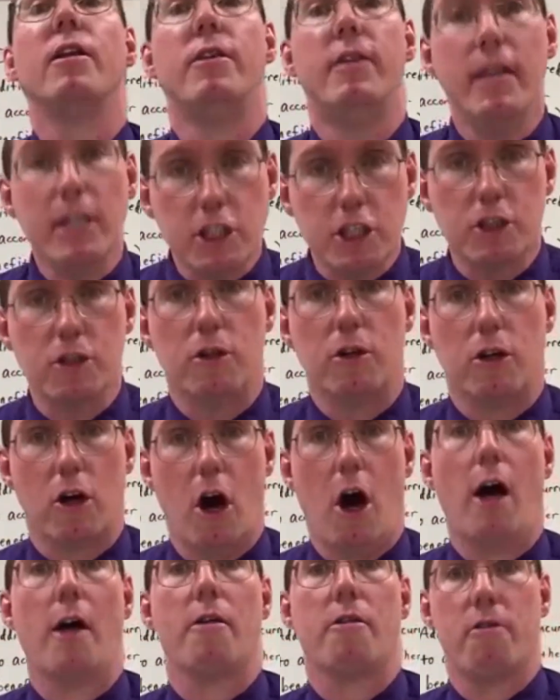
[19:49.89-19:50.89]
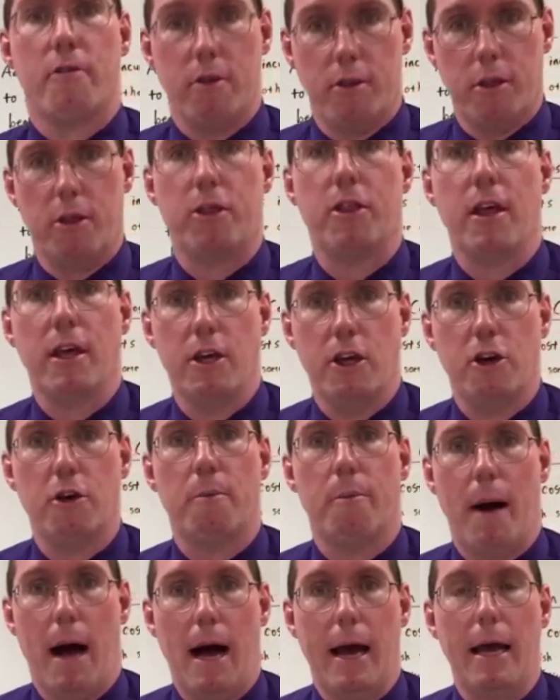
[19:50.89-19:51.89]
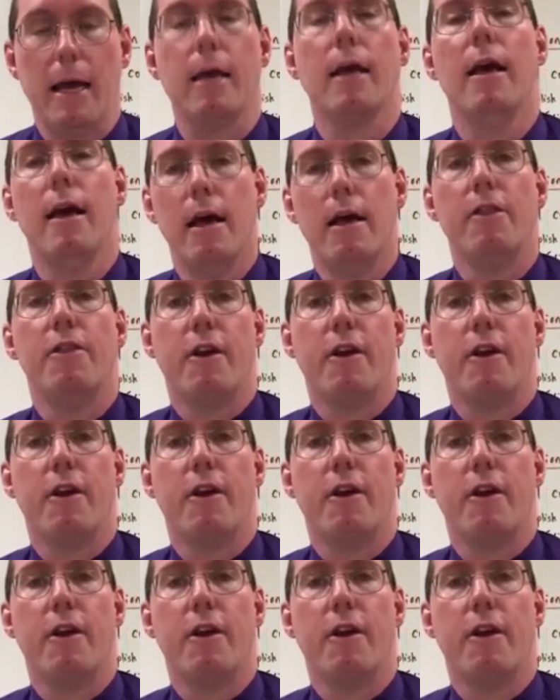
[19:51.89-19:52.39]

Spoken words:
additional cost to the thing you're buying,